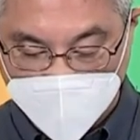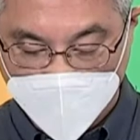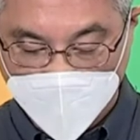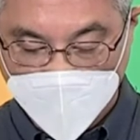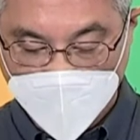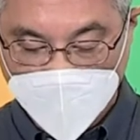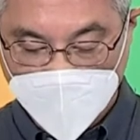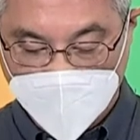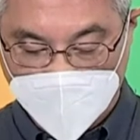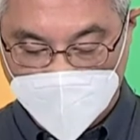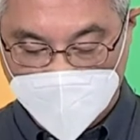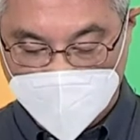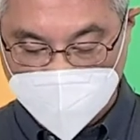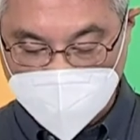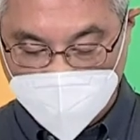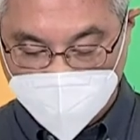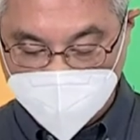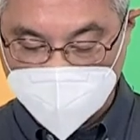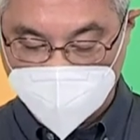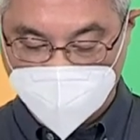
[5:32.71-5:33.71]
Patrick
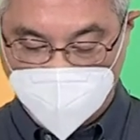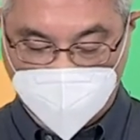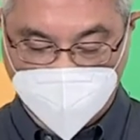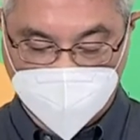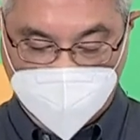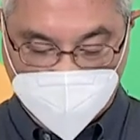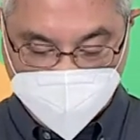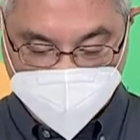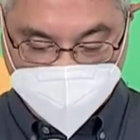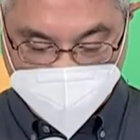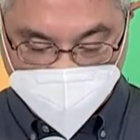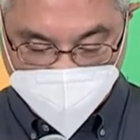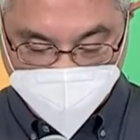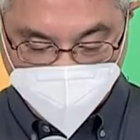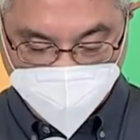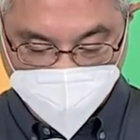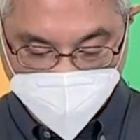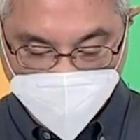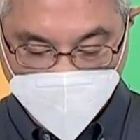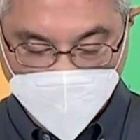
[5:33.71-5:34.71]
Yun,
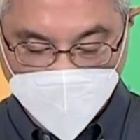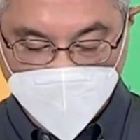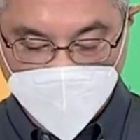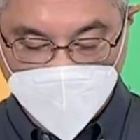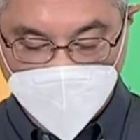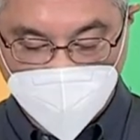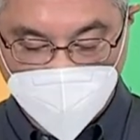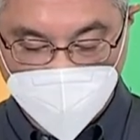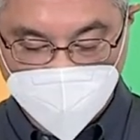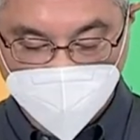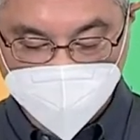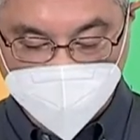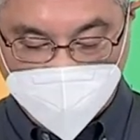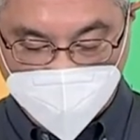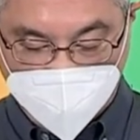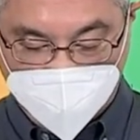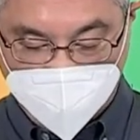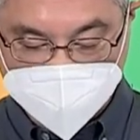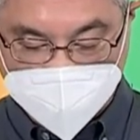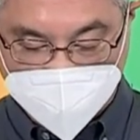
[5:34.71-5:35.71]
Senior Lecturer at the
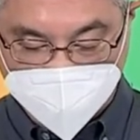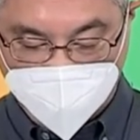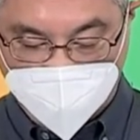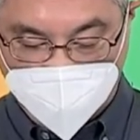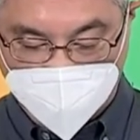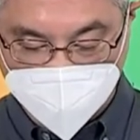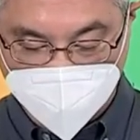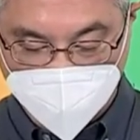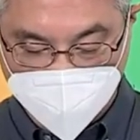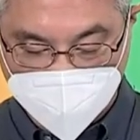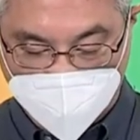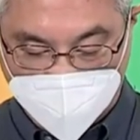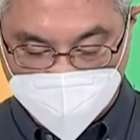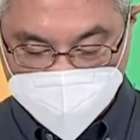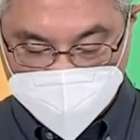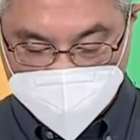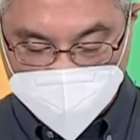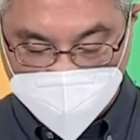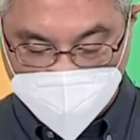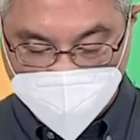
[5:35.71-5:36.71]
Department of Curriculum
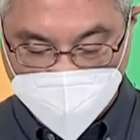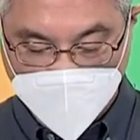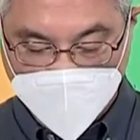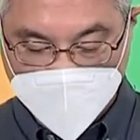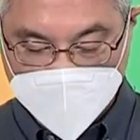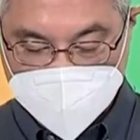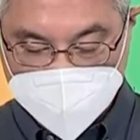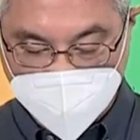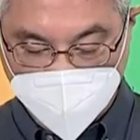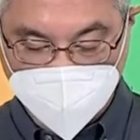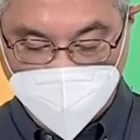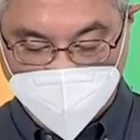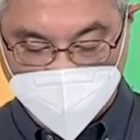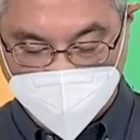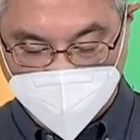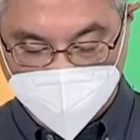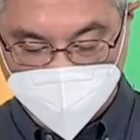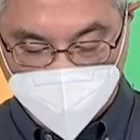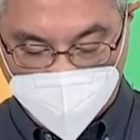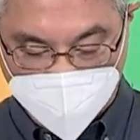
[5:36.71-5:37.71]
and Instruction, the
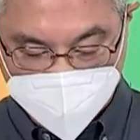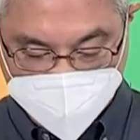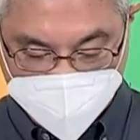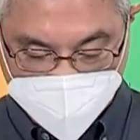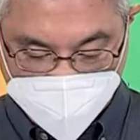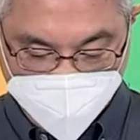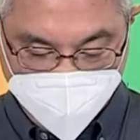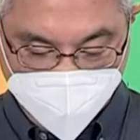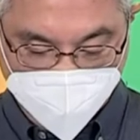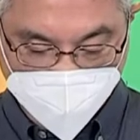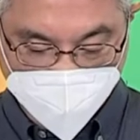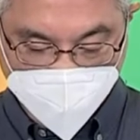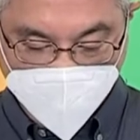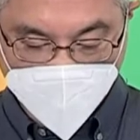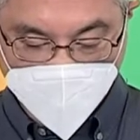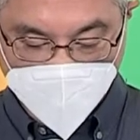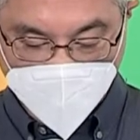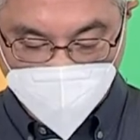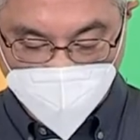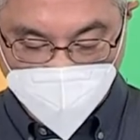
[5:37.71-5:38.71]
Education University of
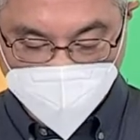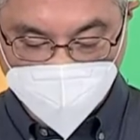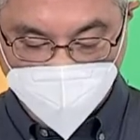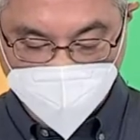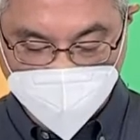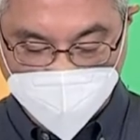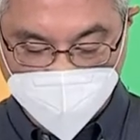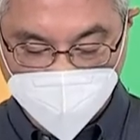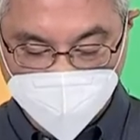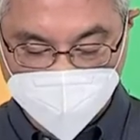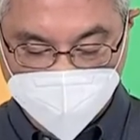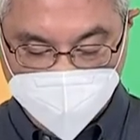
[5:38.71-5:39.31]
Hong Kong, Dr.